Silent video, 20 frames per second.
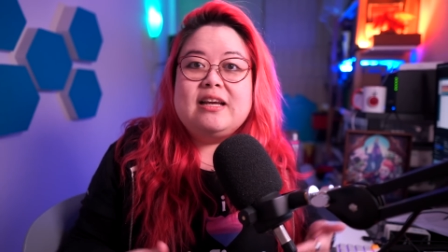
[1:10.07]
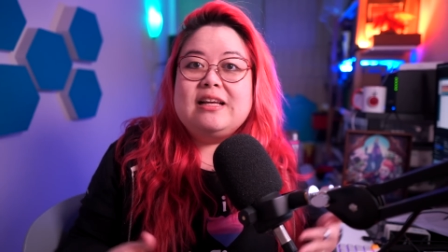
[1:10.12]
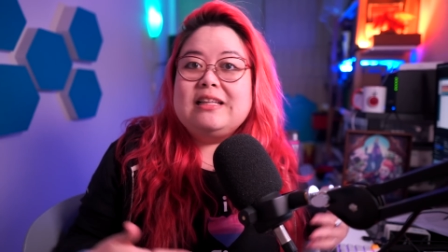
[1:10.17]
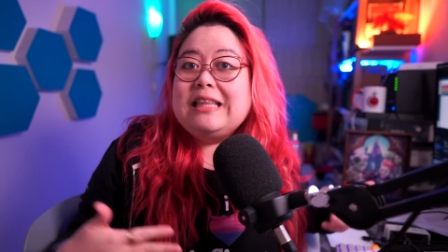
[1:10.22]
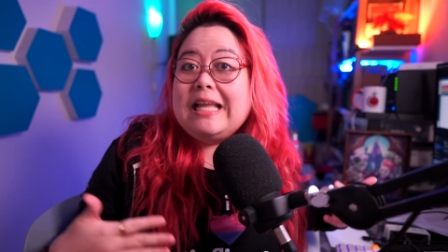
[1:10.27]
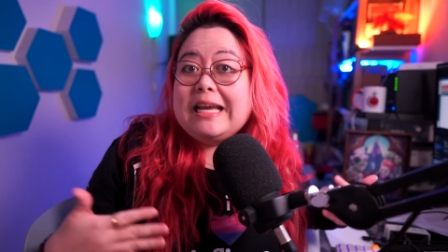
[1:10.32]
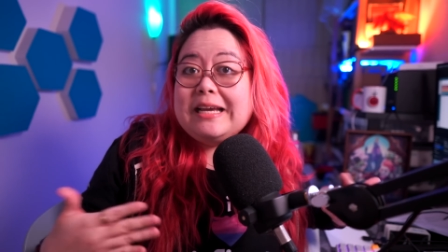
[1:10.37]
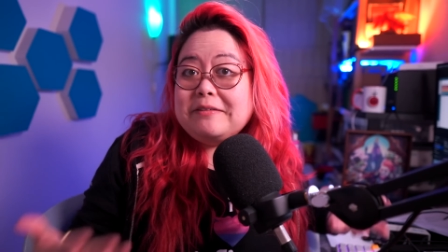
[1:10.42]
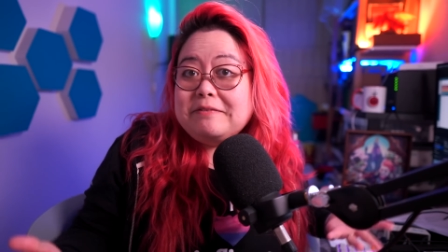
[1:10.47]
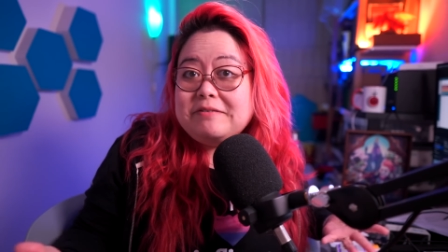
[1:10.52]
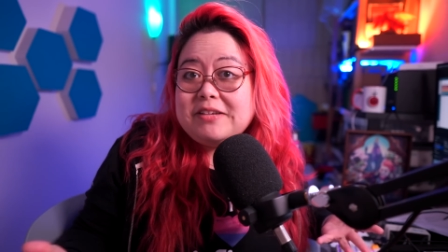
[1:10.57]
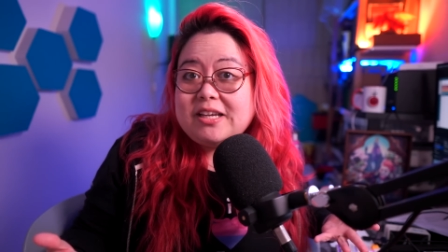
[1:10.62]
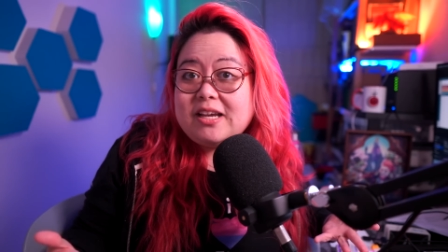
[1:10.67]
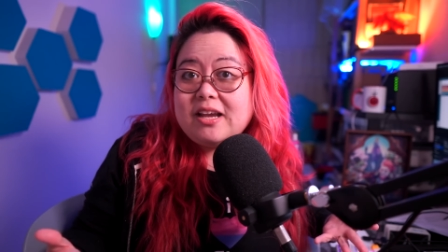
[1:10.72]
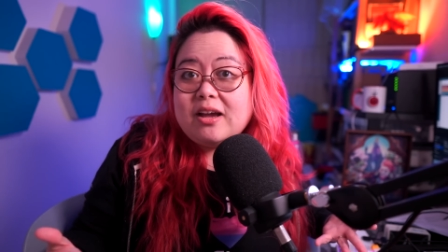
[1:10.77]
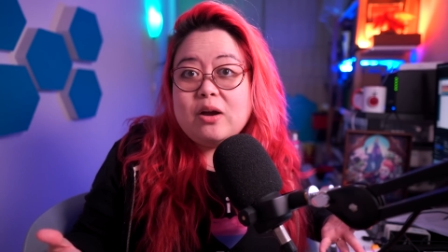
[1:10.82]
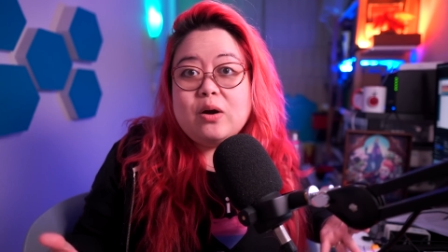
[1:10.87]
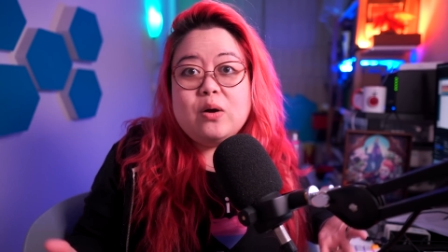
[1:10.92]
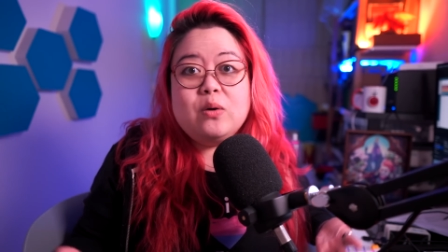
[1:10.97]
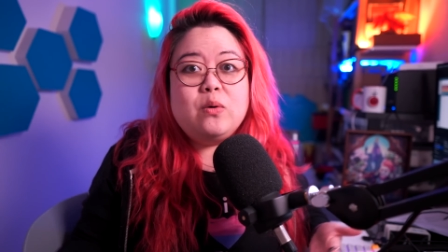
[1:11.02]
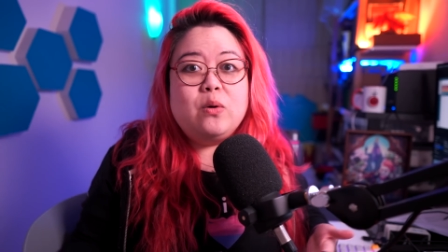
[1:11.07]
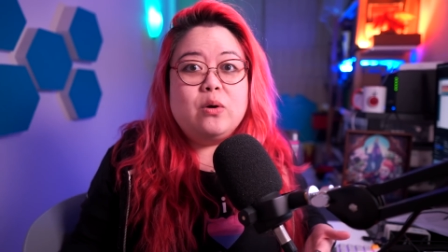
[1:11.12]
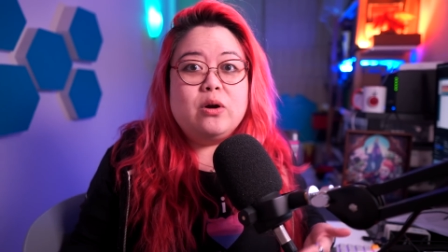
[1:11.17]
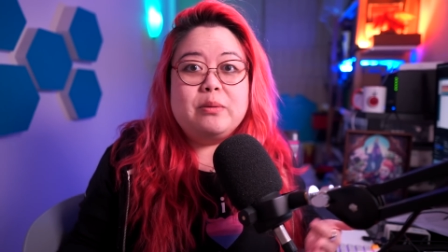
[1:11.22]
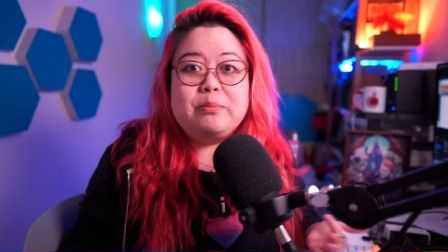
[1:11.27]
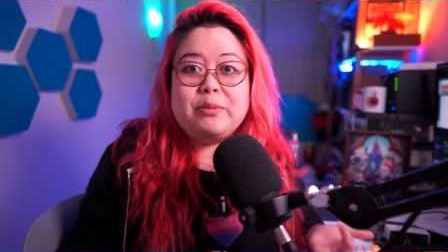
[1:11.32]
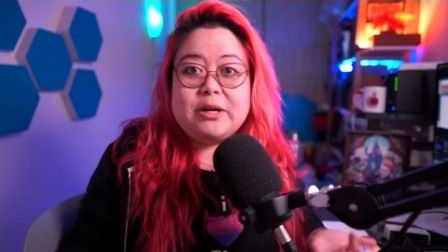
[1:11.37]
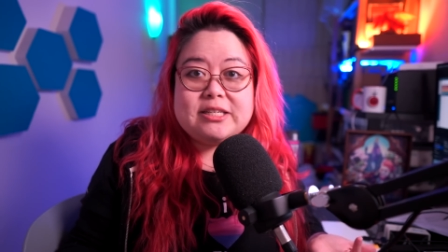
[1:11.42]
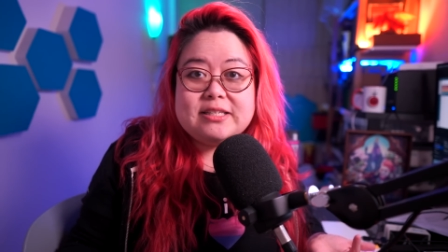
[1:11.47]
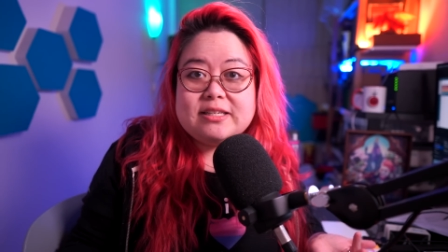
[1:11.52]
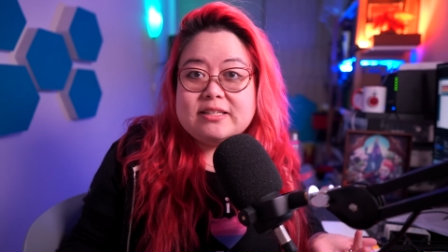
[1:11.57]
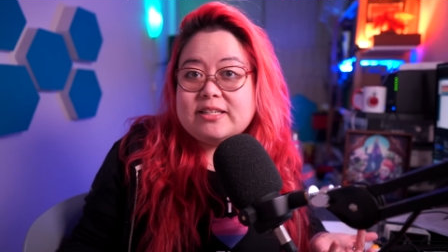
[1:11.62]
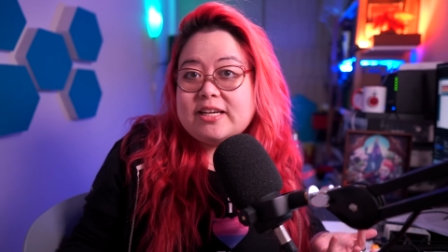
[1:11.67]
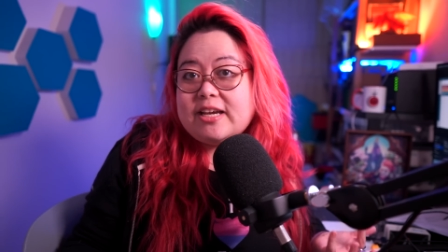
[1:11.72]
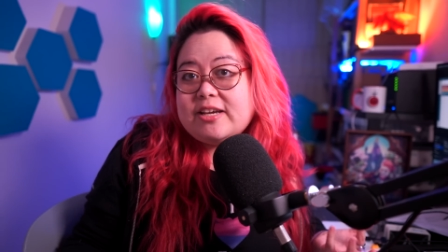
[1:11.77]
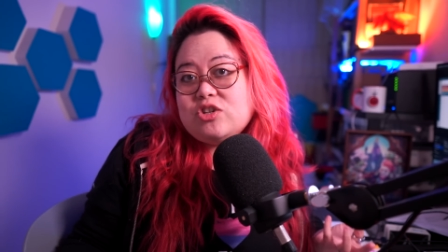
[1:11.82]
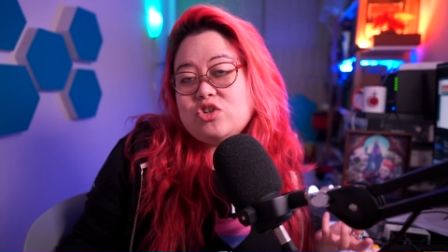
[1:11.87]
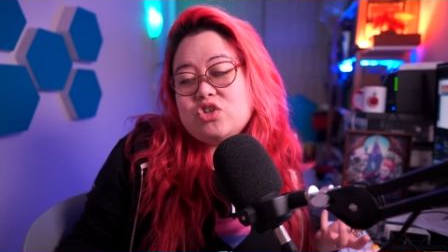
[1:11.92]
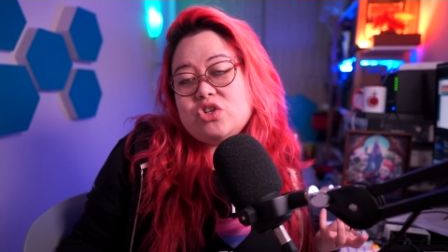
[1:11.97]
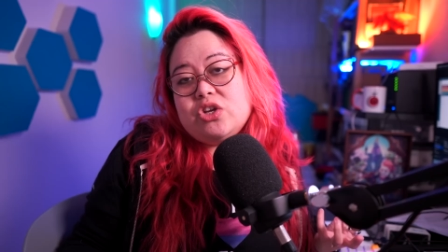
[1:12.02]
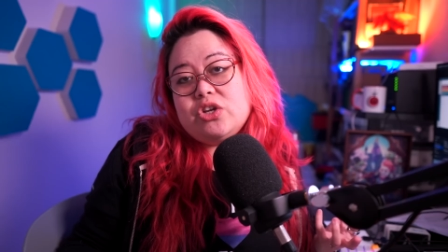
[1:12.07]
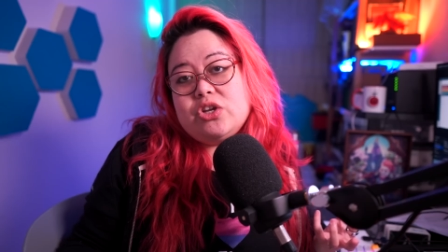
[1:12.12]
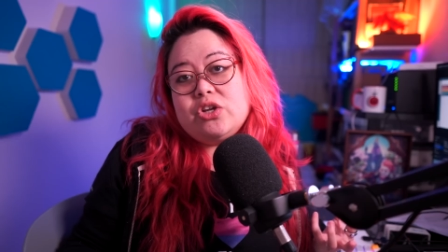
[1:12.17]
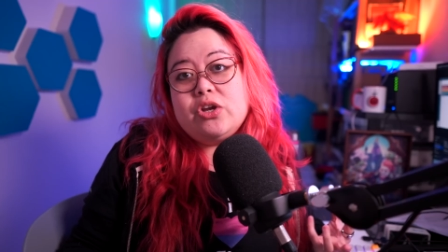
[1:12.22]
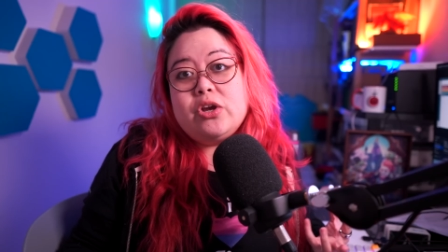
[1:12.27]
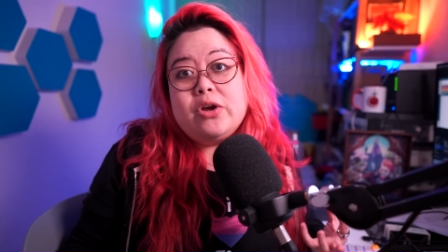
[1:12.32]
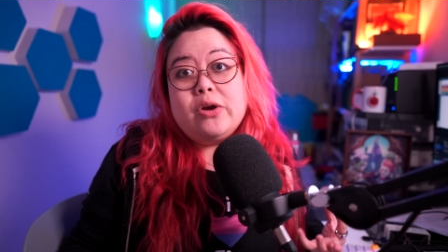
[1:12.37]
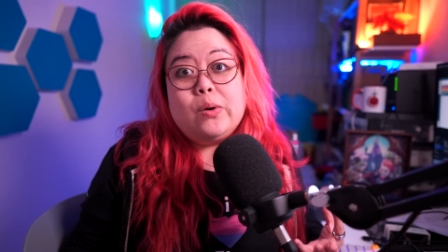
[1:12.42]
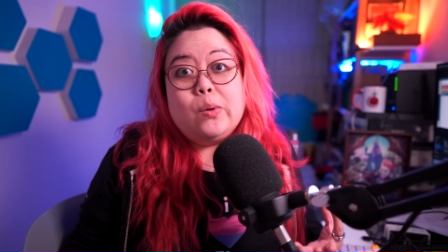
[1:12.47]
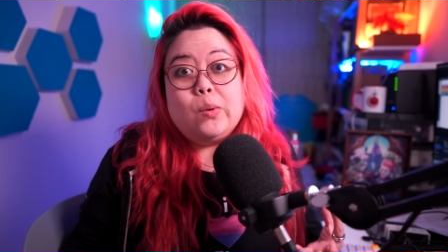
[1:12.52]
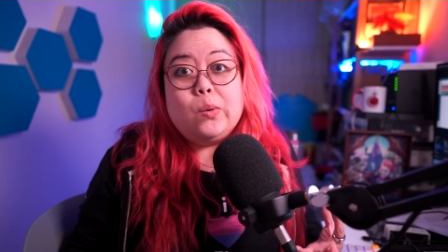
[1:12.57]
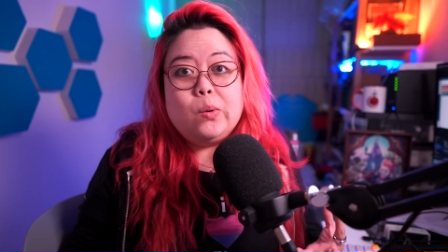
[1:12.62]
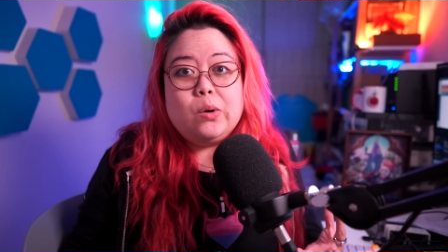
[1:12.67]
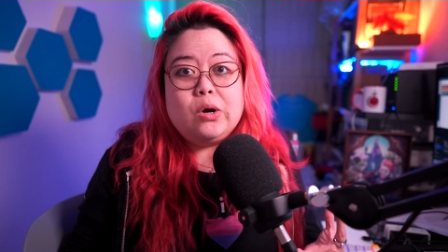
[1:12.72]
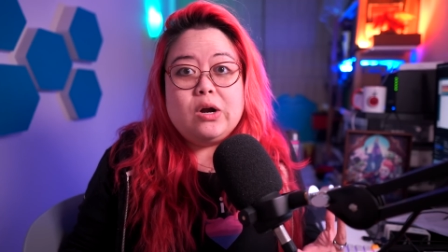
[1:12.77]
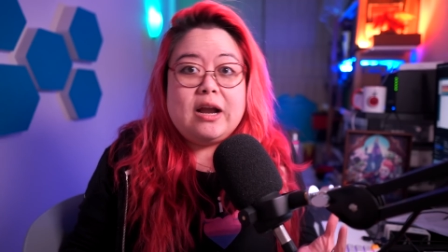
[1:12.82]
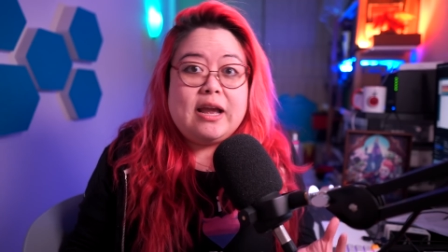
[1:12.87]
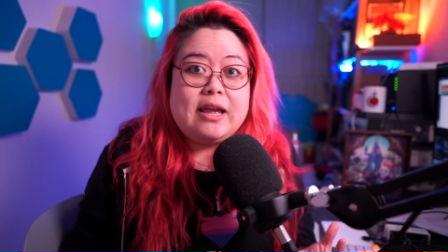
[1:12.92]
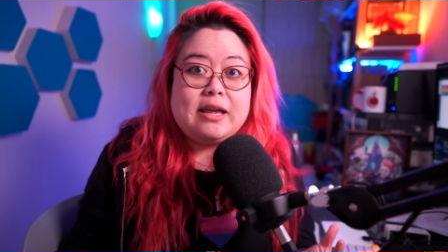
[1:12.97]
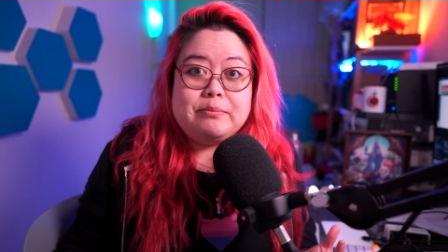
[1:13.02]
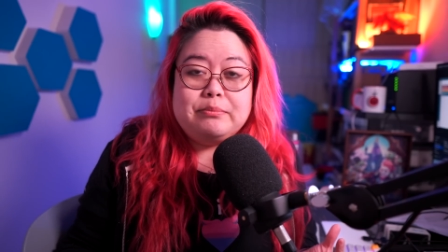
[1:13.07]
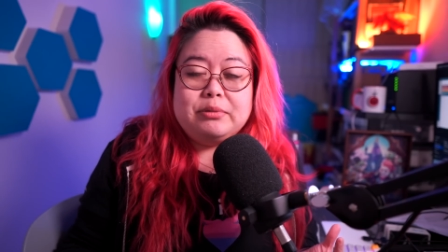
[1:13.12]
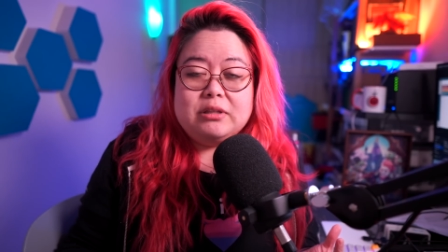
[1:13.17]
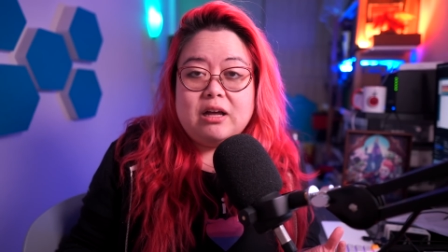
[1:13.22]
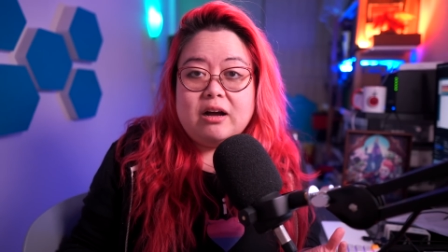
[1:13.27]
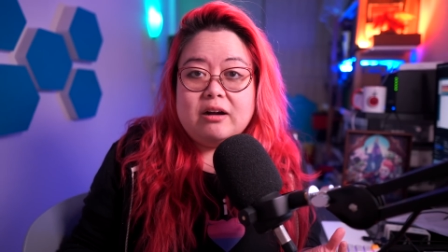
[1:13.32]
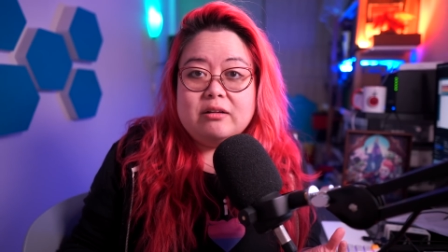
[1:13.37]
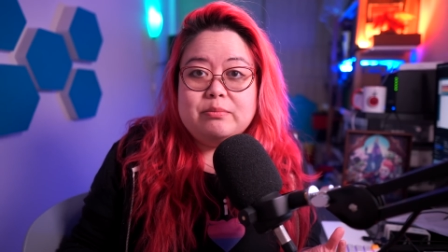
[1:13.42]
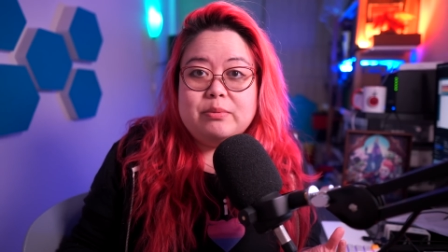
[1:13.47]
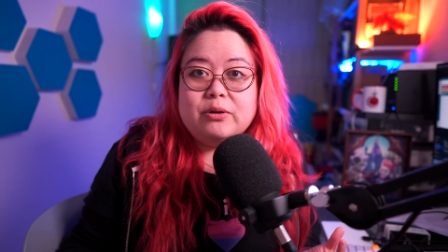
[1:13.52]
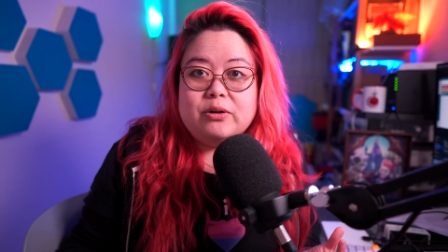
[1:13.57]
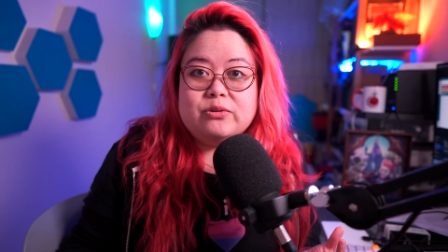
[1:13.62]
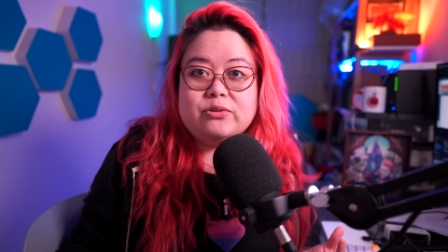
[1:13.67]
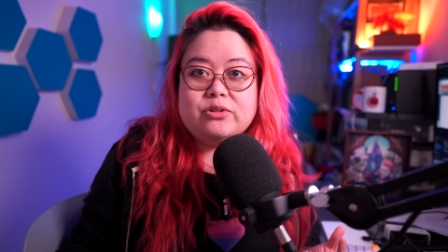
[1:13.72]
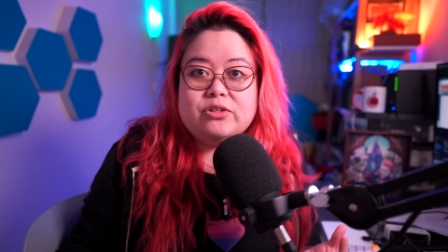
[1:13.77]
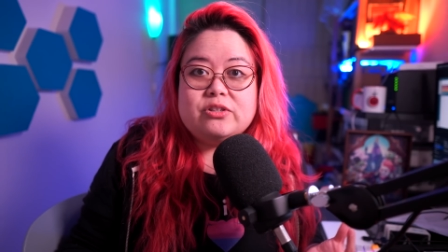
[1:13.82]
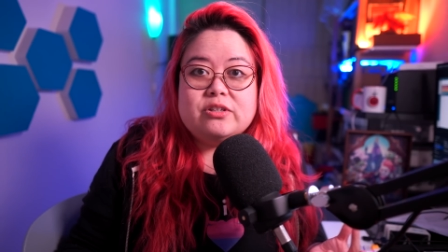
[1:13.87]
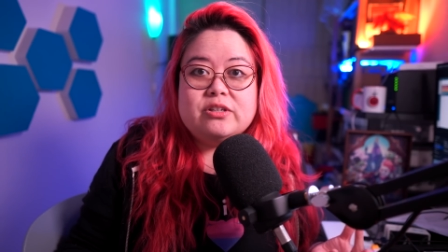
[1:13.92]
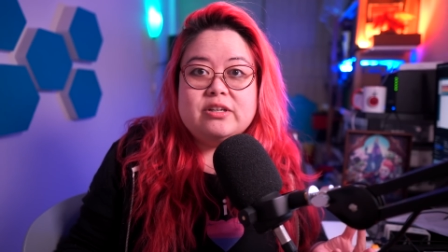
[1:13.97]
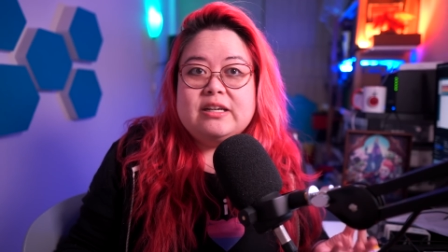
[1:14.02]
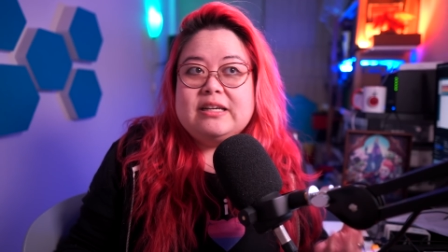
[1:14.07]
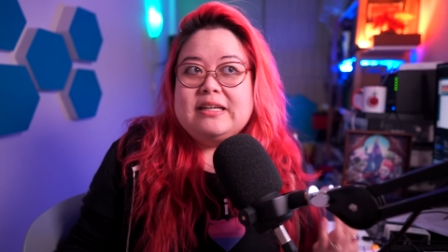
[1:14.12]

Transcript: like a video or a presentation or a blog post